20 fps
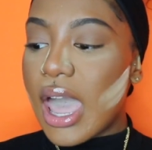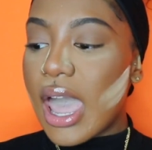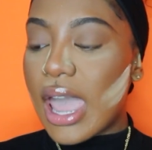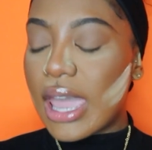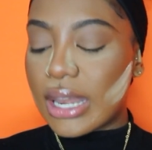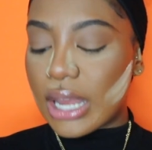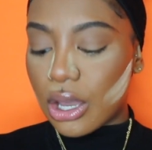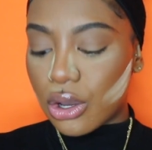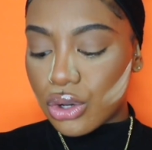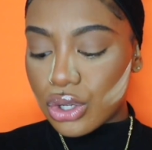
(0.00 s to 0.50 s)

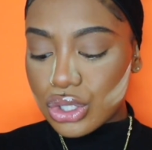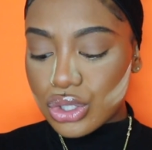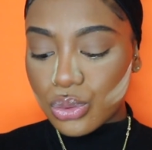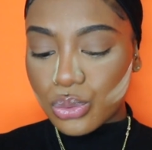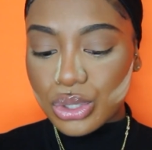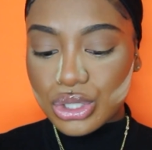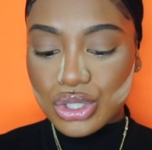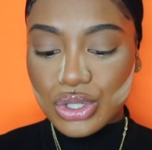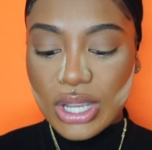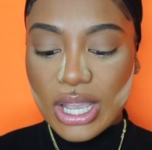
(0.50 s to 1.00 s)
And I also
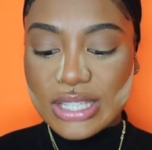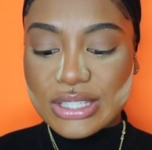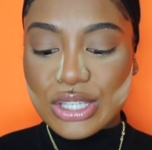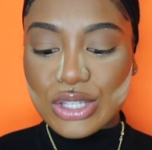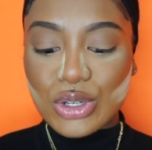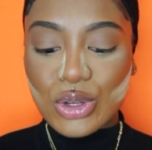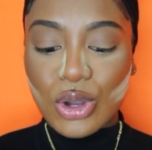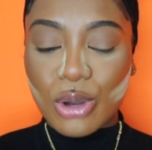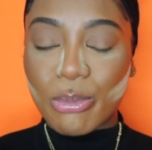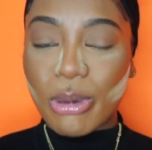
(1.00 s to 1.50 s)
want you guys
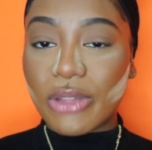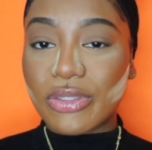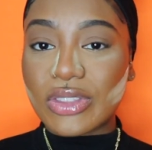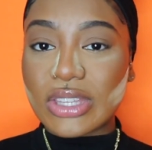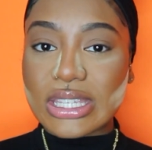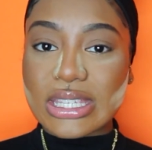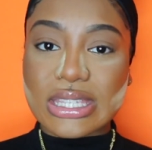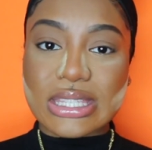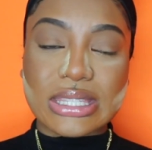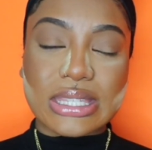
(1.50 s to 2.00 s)
to know about
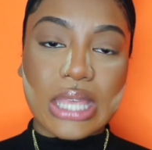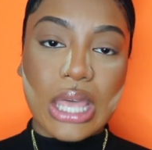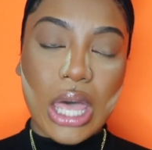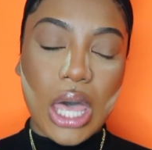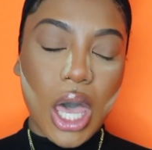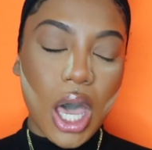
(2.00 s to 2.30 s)
these